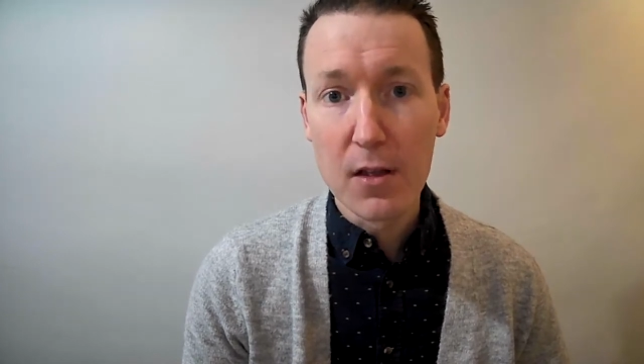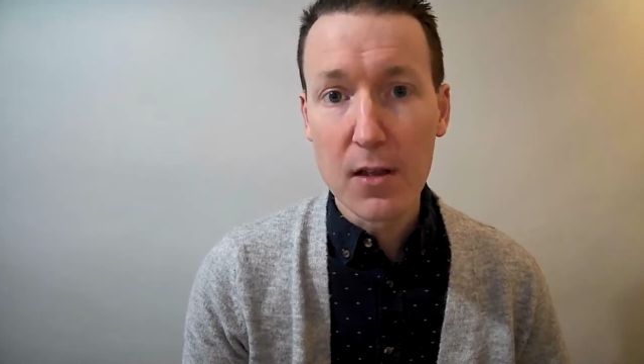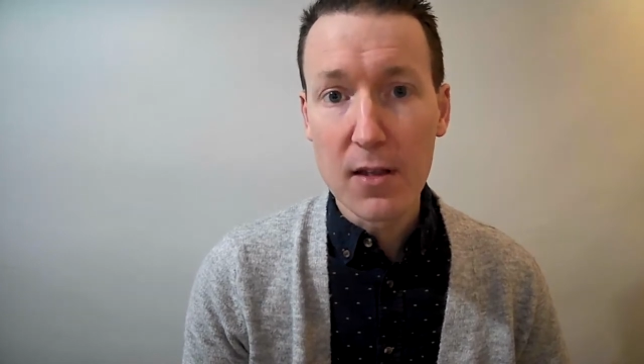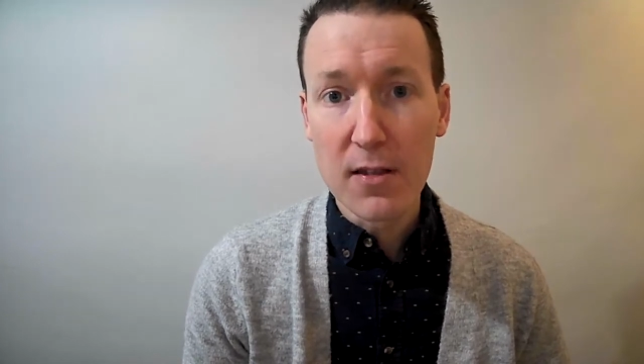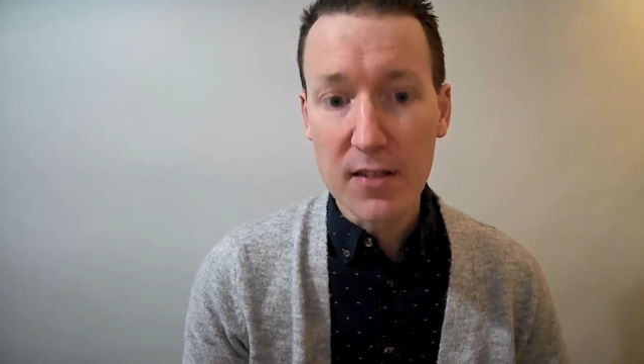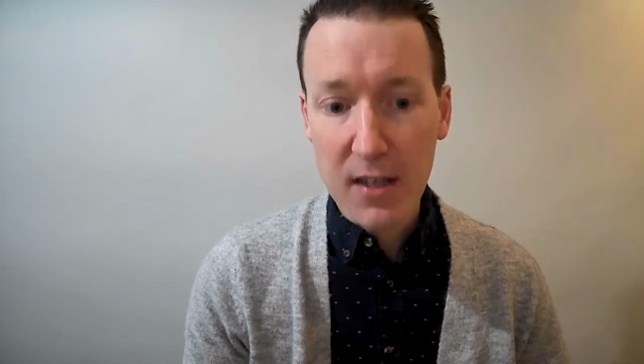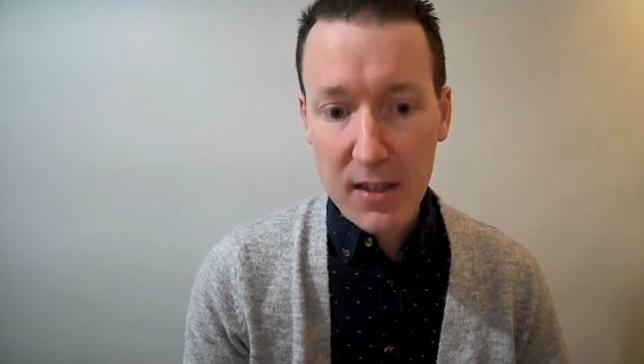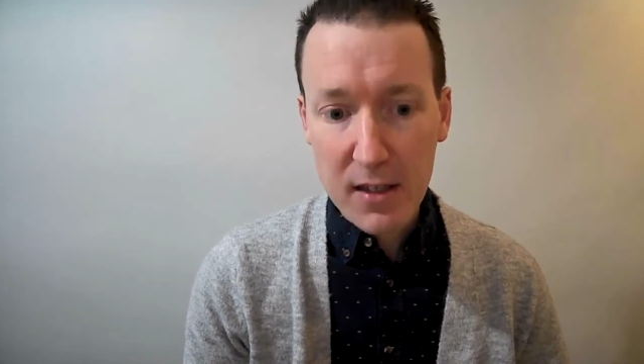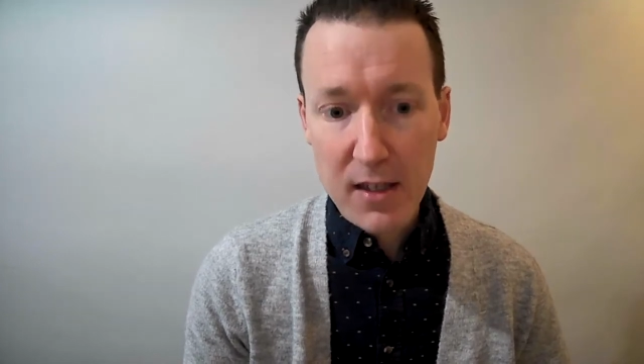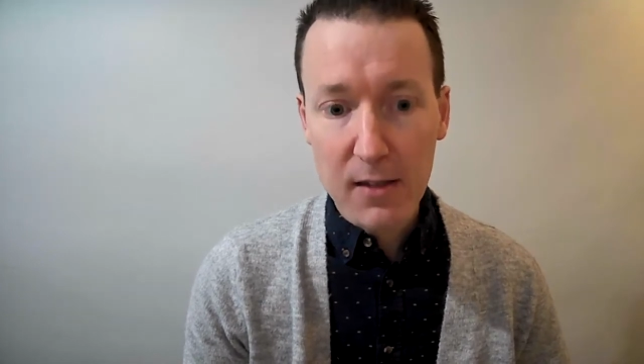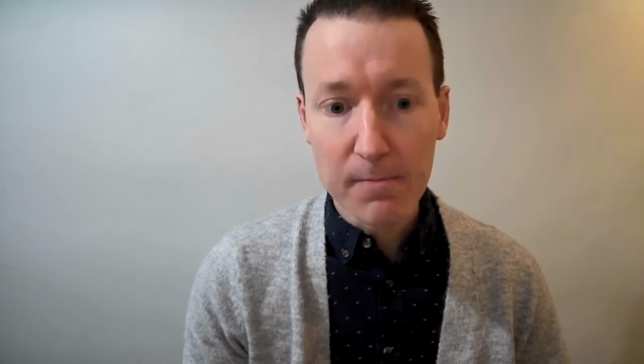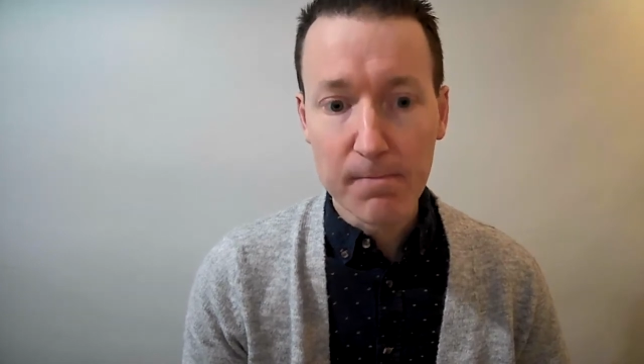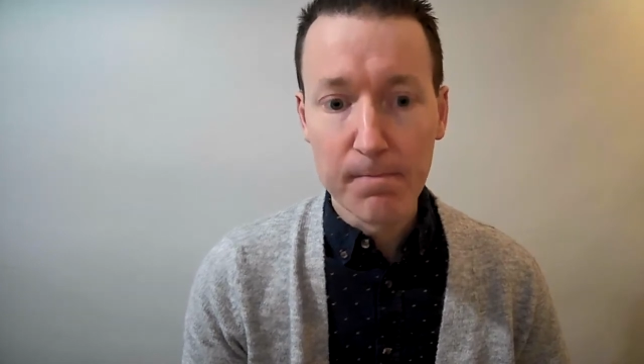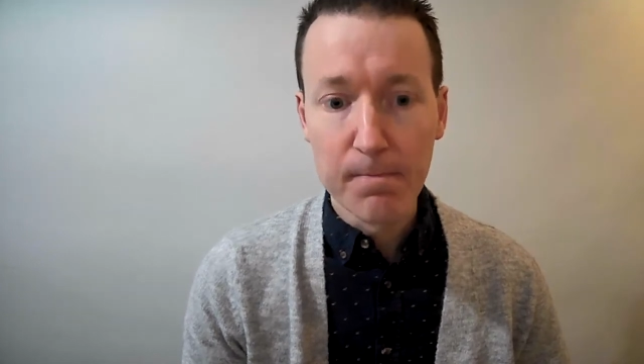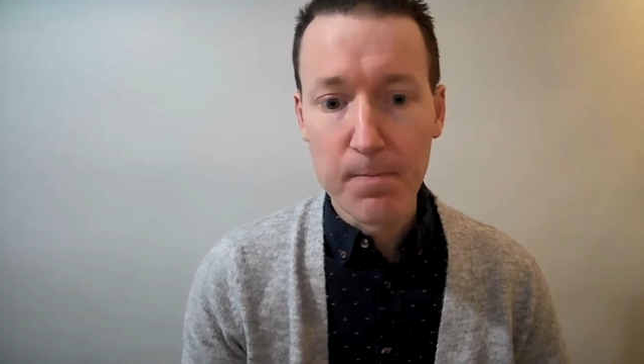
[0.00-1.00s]
the
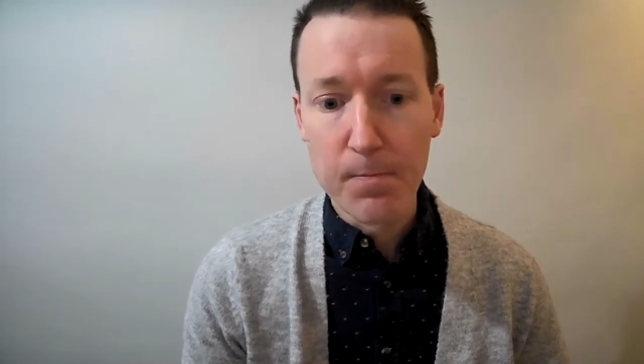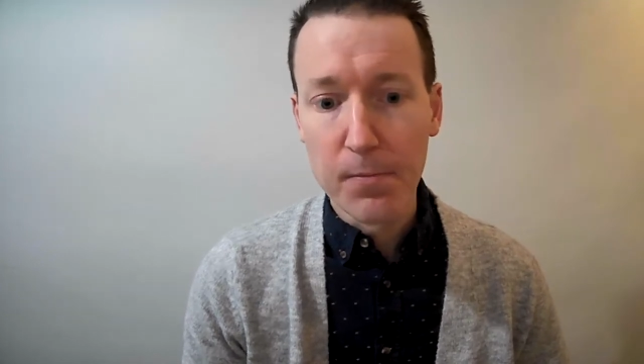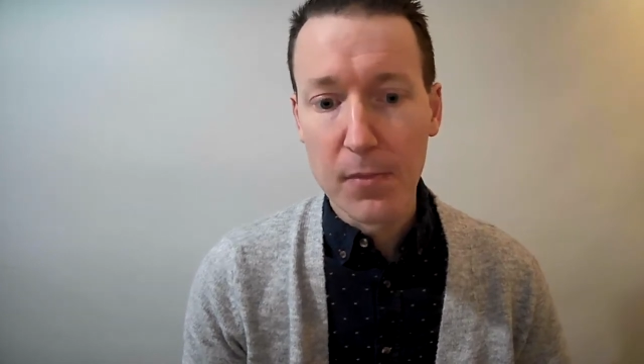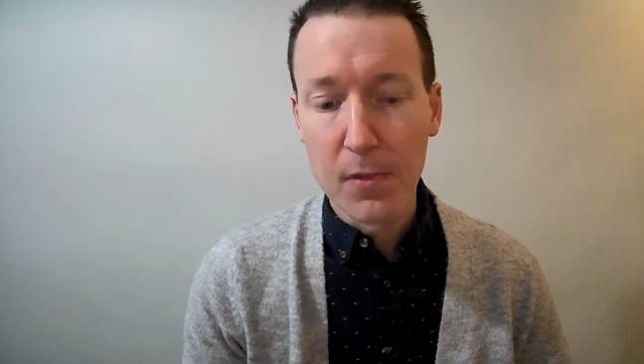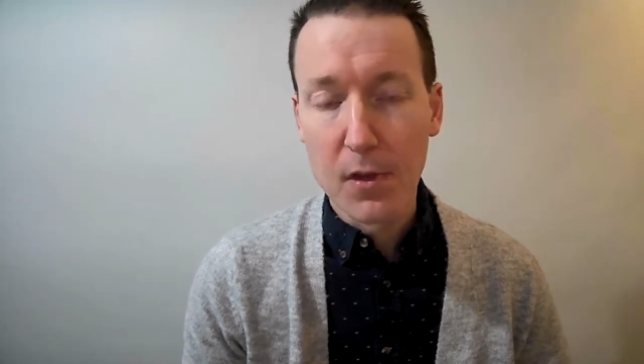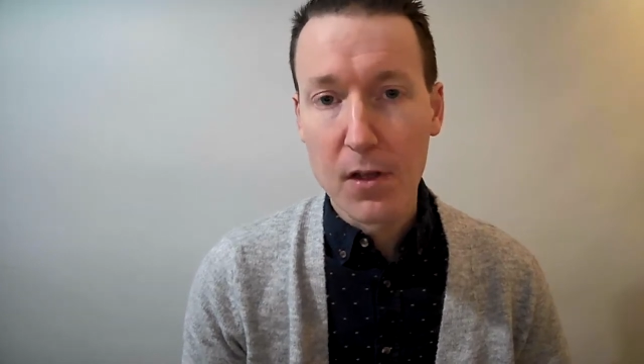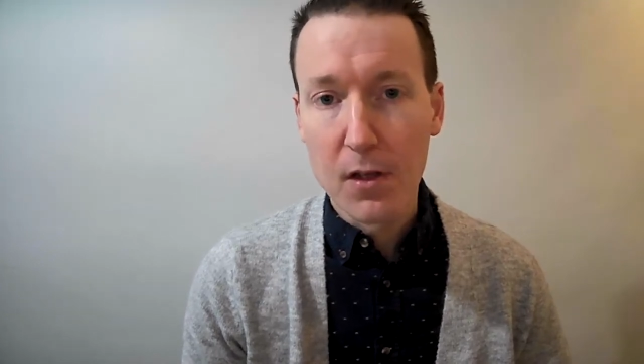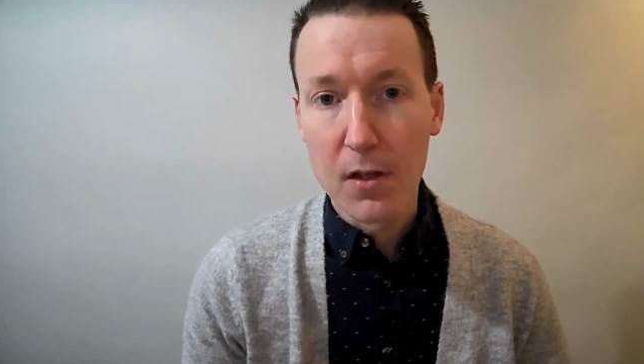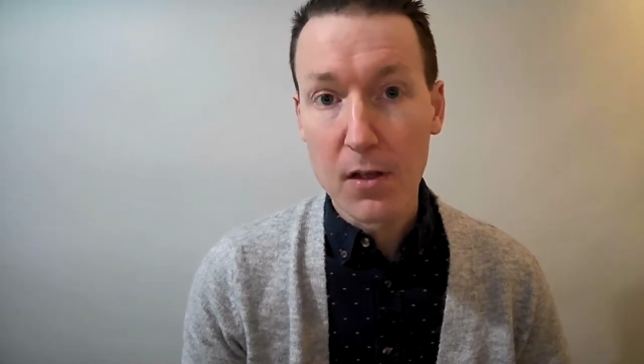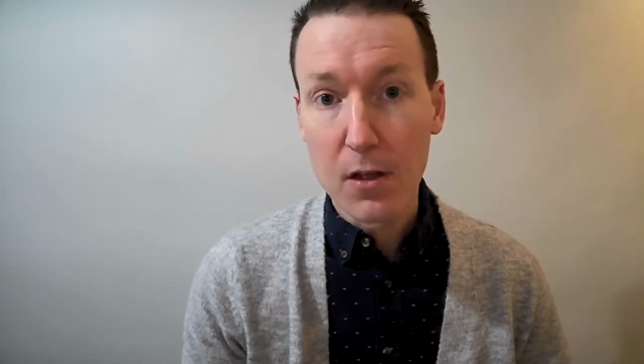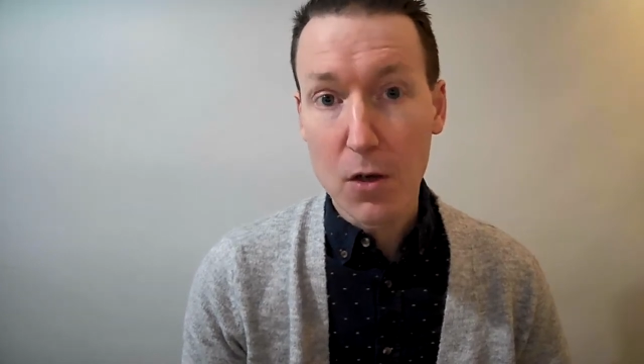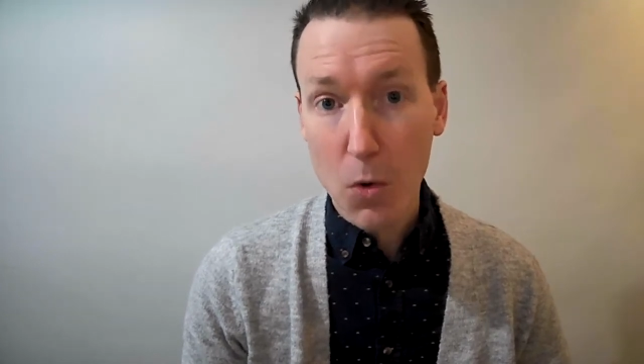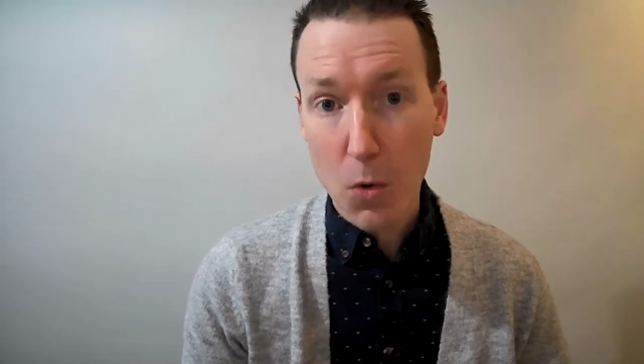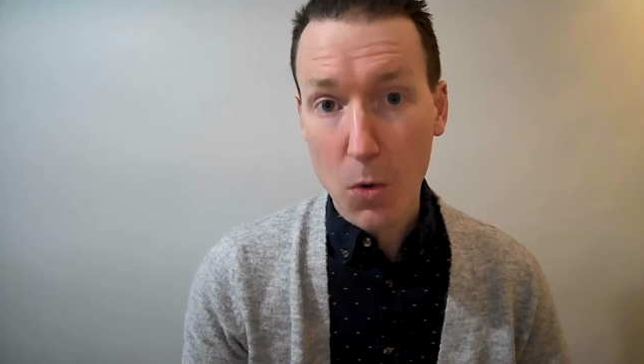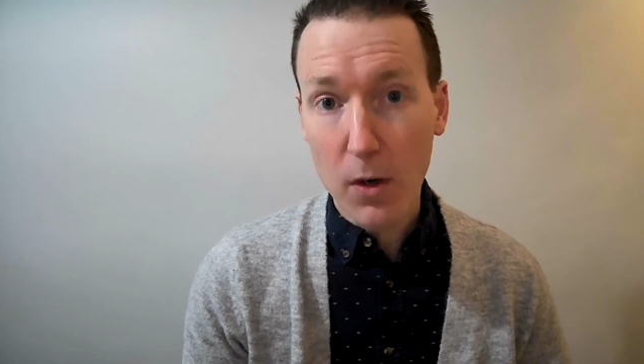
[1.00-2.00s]
signet,
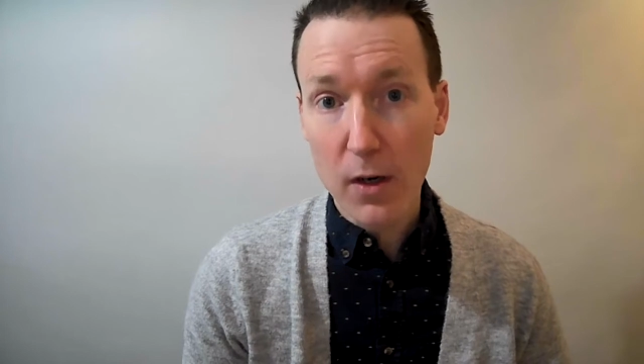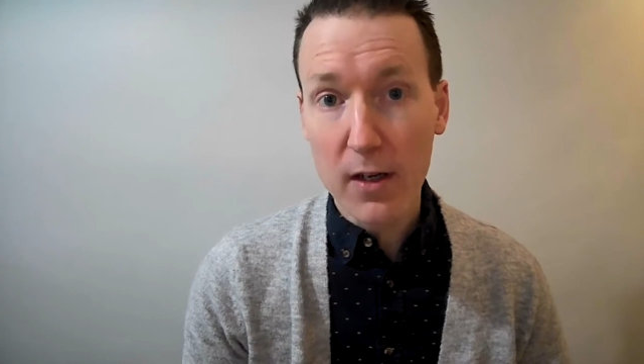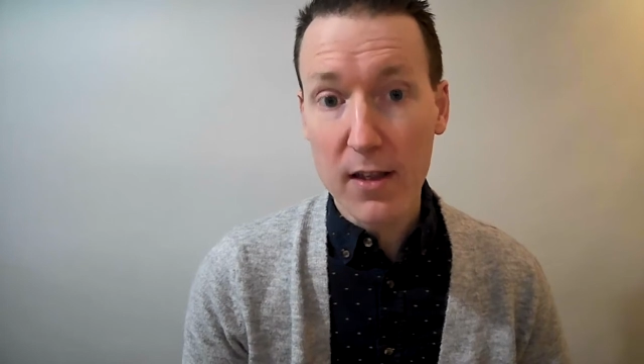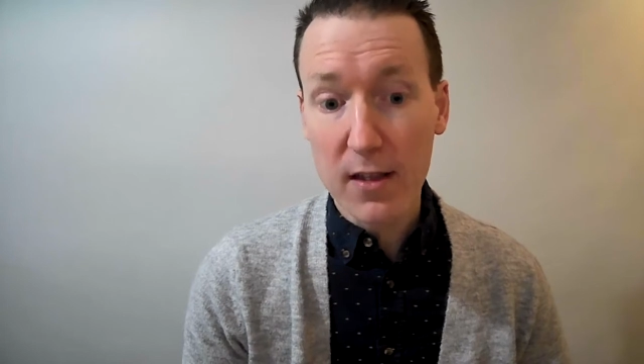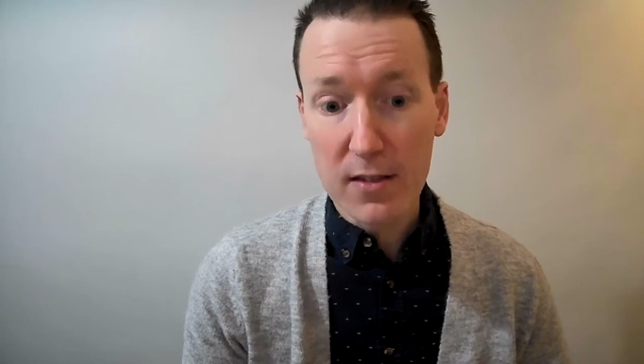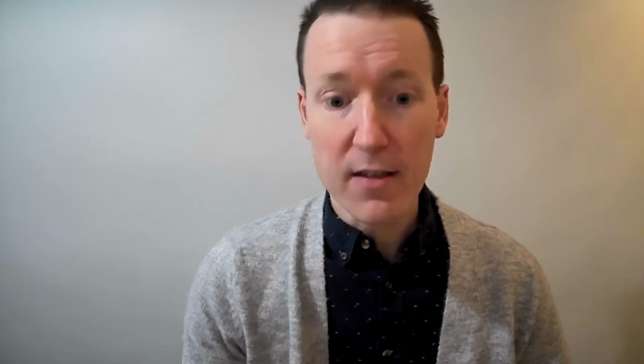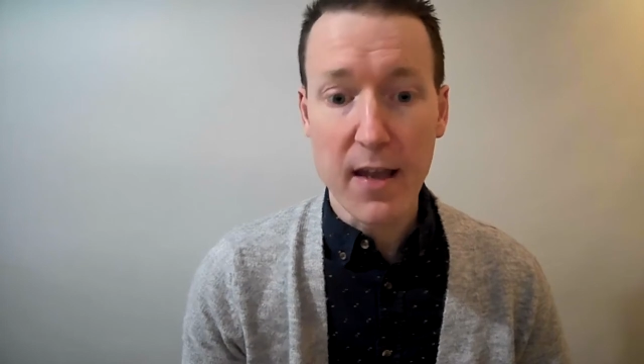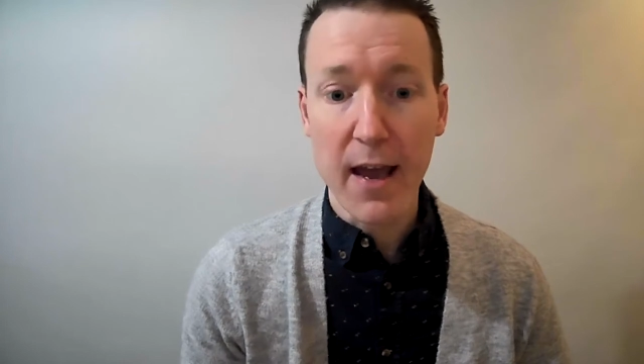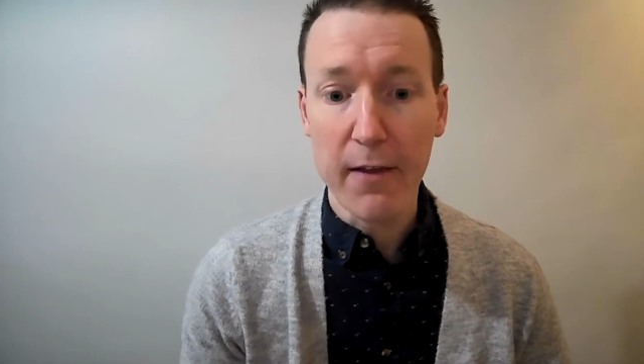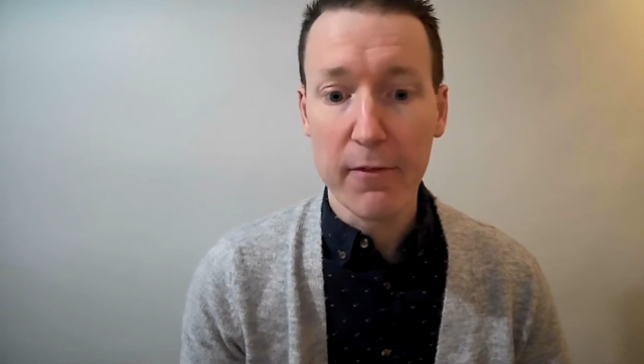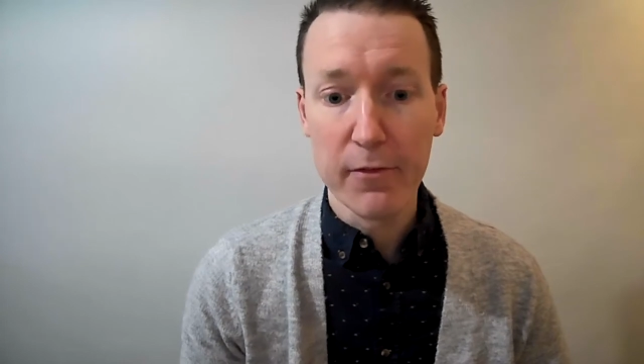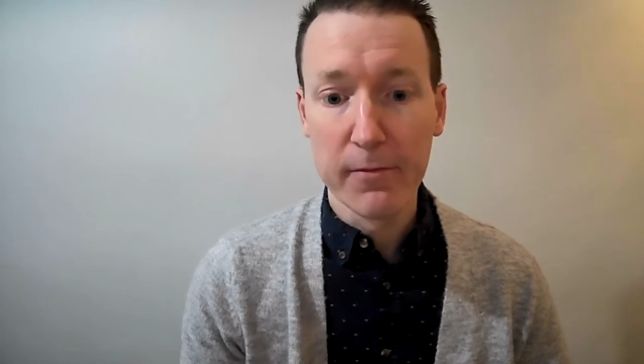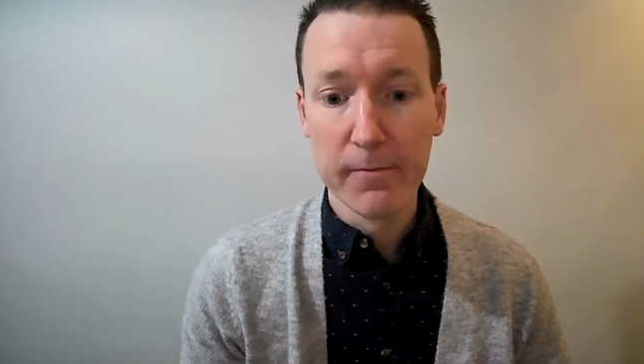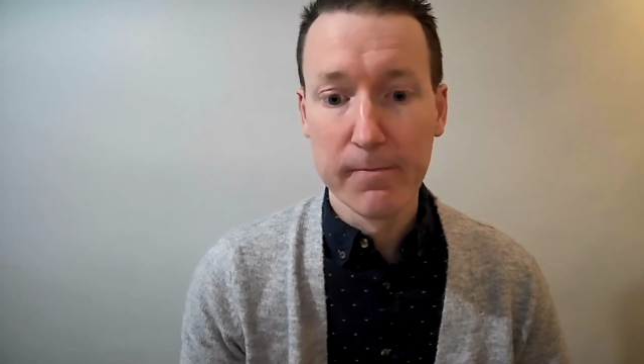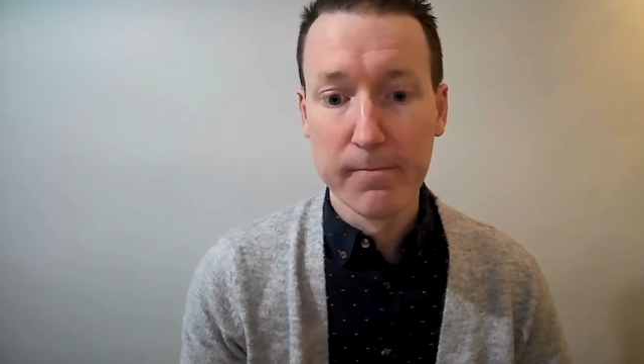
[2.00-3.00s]
the cord, and the
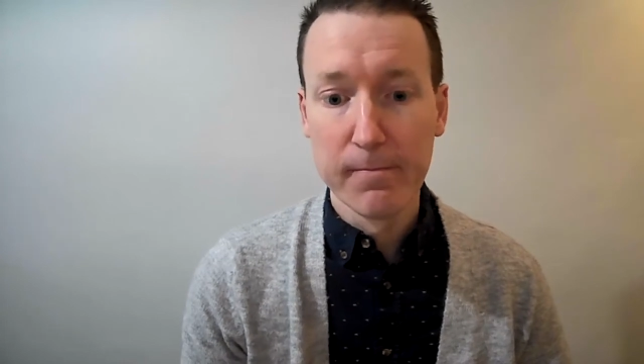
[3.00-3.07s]
staff."